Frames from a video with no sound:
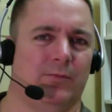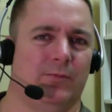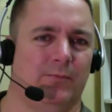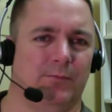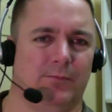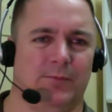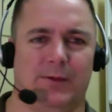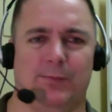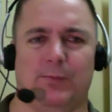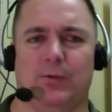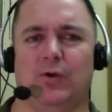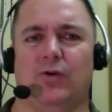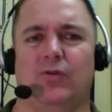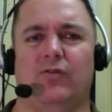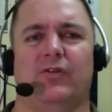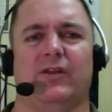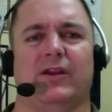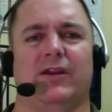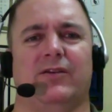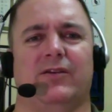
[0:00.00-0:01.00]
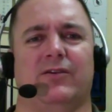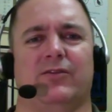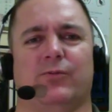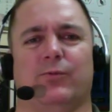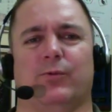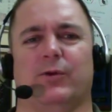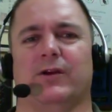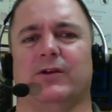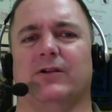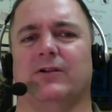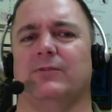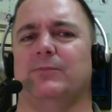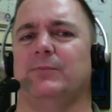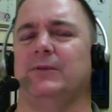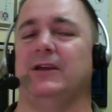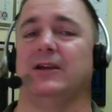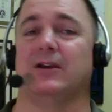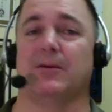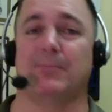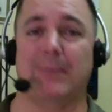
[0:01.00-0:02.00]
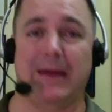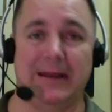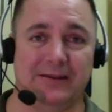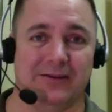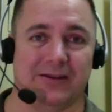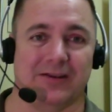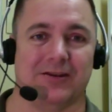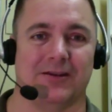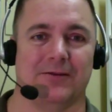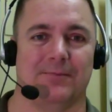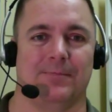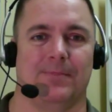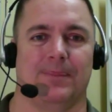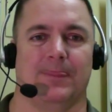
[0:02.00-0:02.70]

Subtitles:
be moved and will be commended.